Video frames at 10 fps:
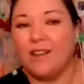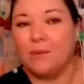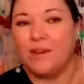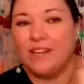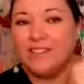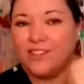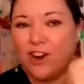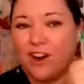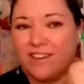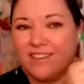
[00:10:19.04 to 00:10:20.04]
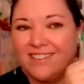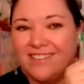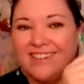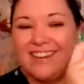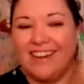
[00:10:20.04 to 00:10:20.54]
color wheel chart,
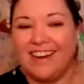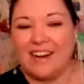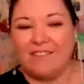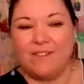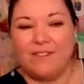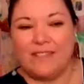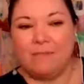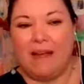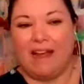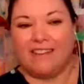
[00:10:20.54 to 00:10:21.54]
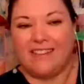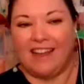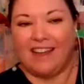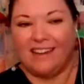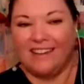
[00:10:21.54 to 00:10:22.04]
and I've used the back
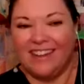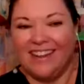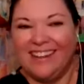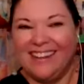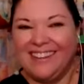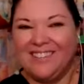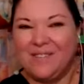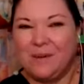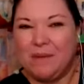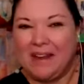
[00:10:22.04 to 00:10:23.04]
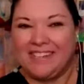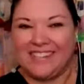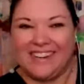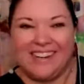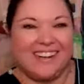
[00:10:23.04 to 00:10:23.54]
side for
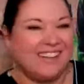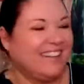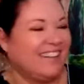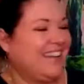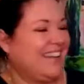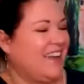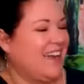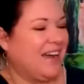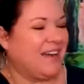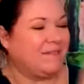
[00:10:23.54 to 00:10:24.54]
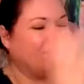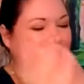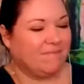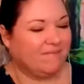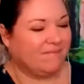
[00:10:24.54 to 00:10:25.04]
painting on,
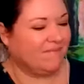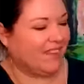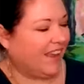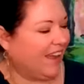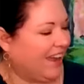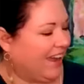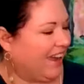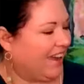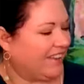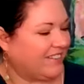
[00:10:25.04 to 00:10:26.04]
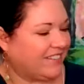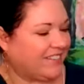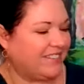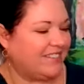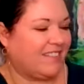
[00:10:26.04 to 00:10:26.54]

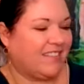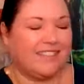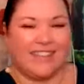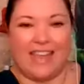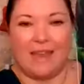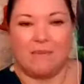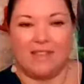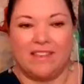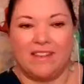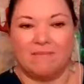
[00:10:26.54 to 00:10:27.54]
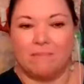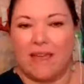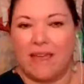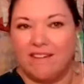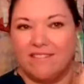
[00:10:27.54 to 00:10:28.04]
and things that came in the
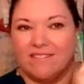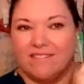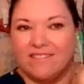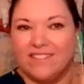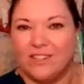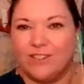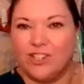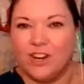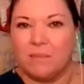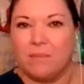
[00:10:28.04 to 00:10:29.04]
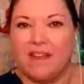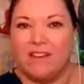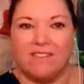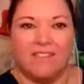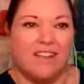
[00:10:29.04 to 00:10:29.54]
mail, junk
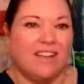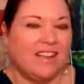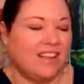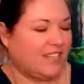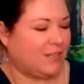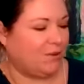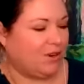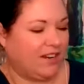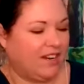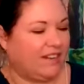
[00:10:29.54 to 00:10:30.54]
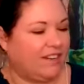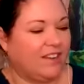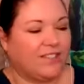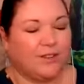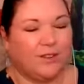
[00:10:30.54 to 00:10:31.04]
mail to put in.
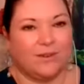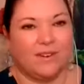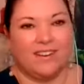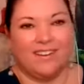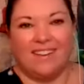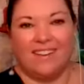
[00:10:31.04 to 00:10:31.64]
So